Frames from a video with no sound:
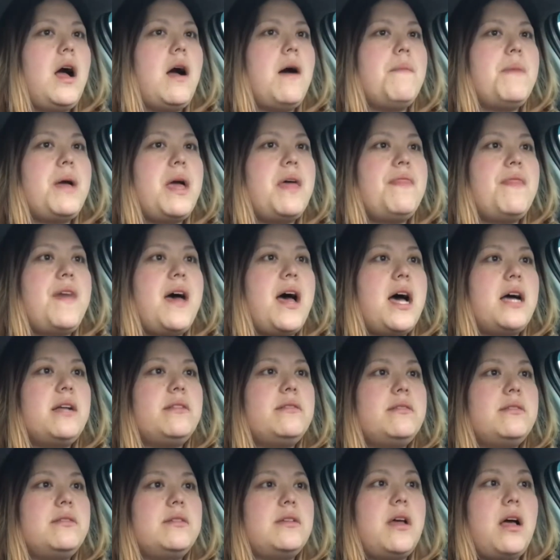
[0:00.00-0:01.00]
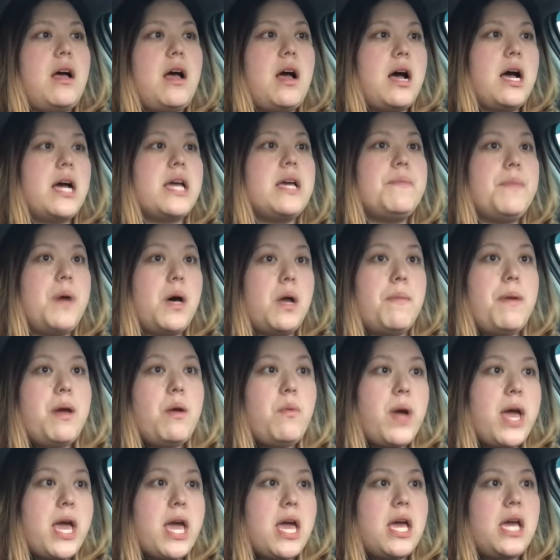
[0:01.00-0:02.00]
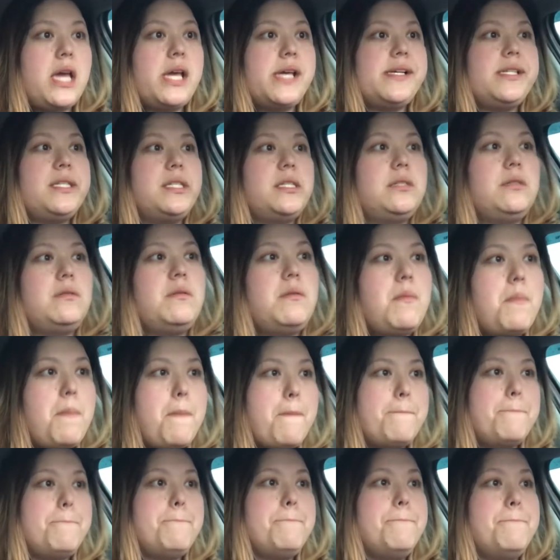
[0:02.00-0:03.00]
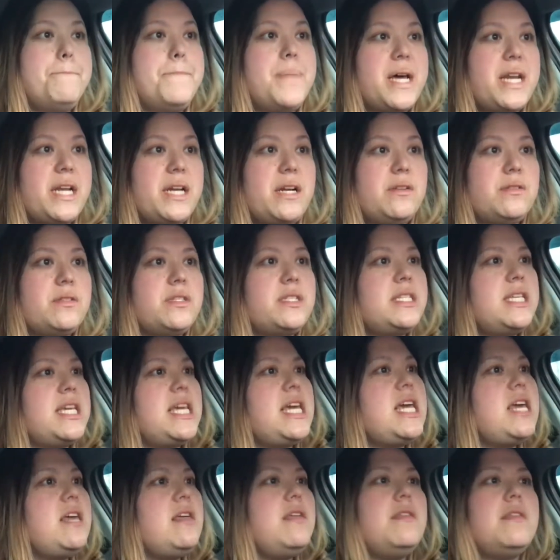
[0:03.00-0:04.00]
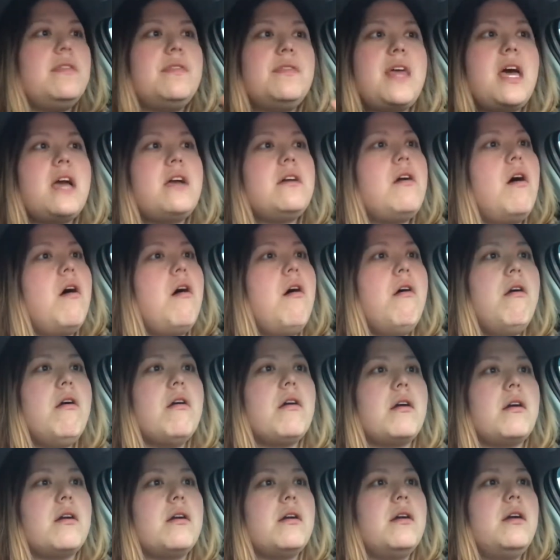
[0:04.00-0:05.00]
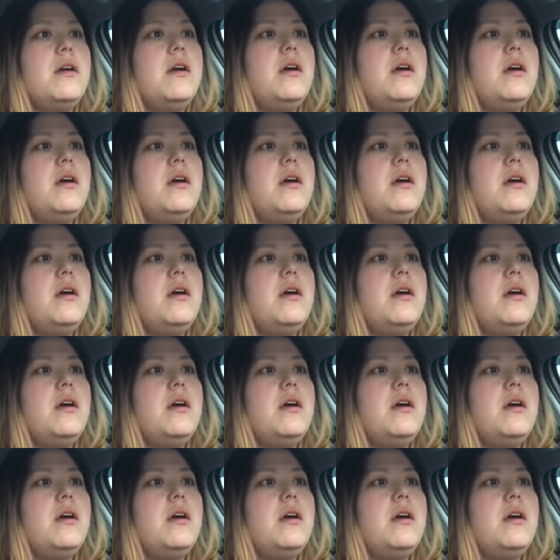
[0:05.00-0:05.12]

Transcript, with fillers: and that I am on my way, but it'll see that car.